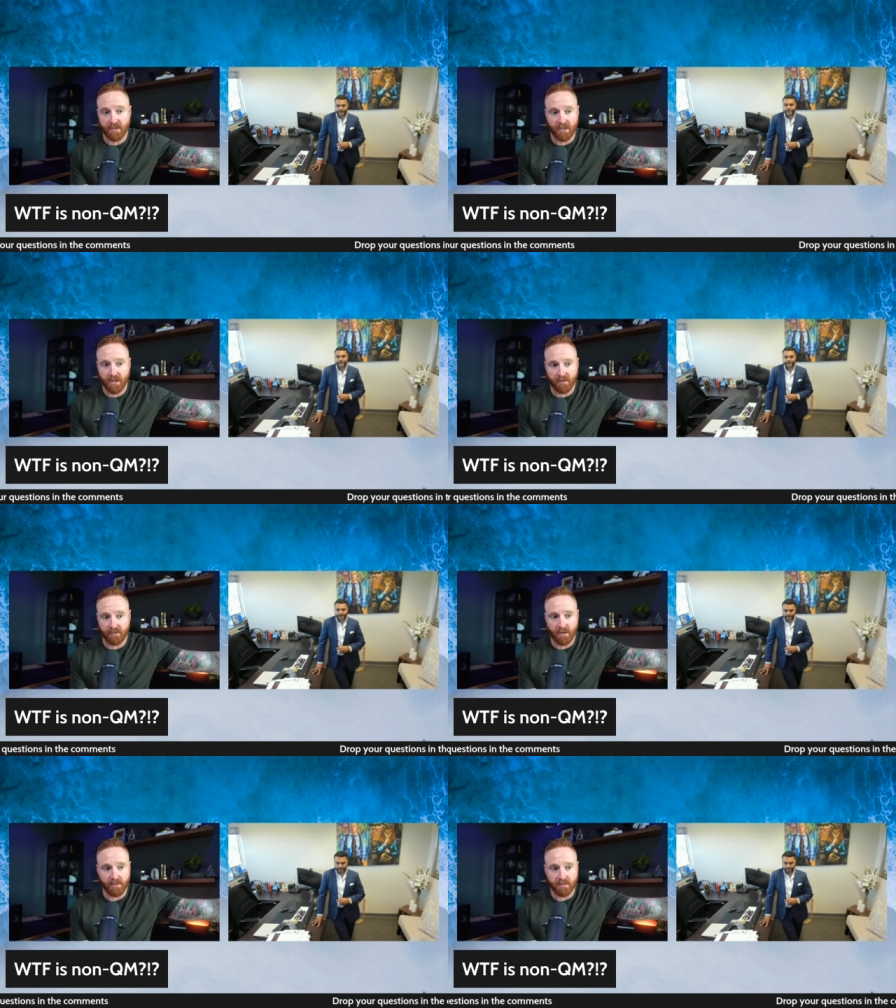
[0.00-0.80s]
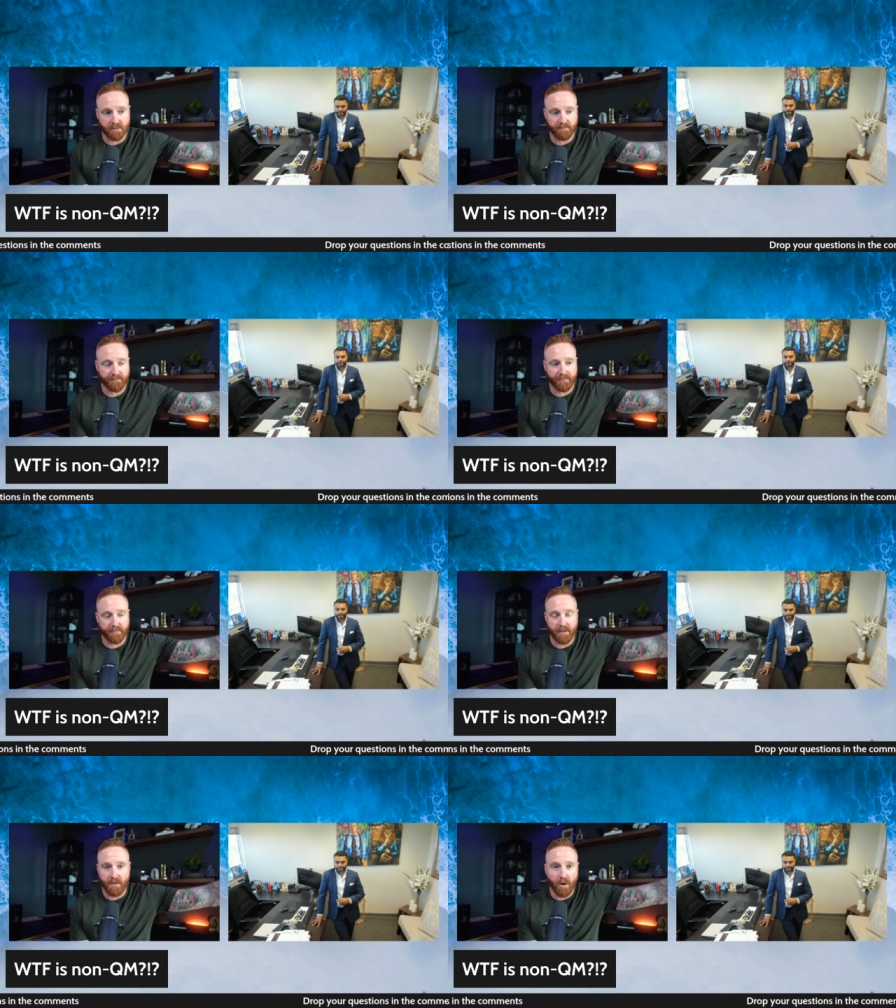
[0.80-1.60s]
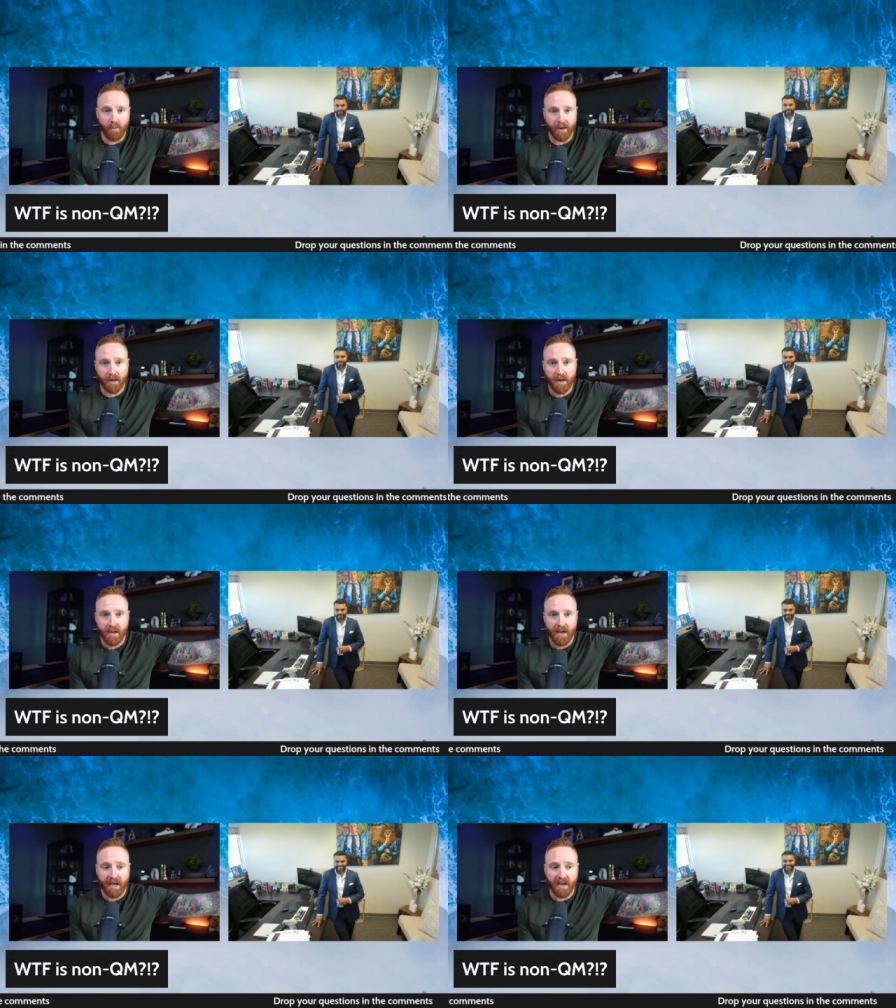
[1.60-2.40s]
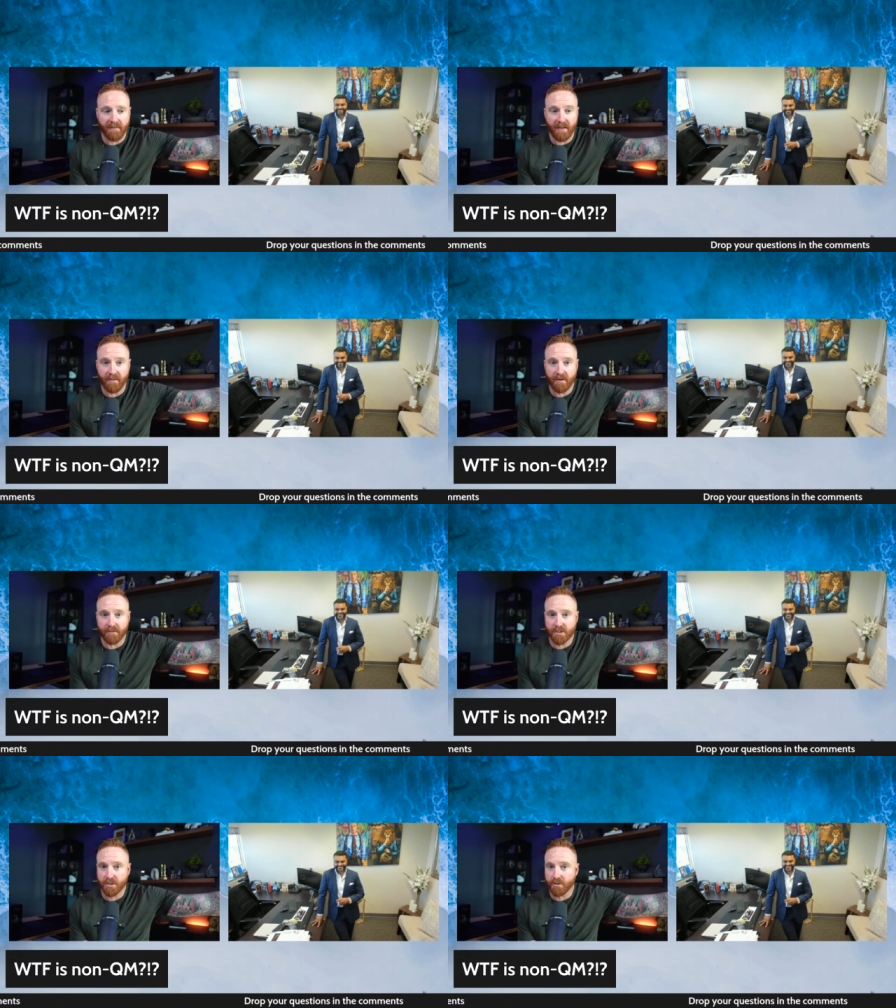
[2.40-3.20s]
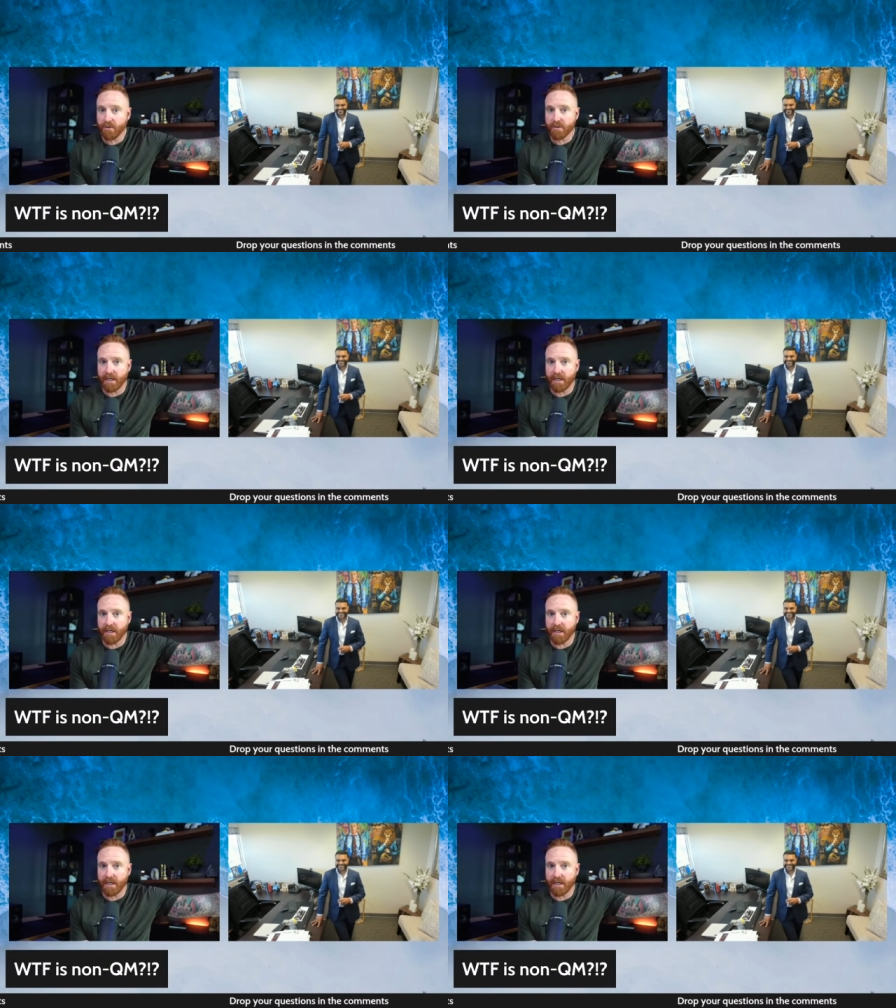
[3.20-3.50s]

you know, goes nowhere, and then they're screwed.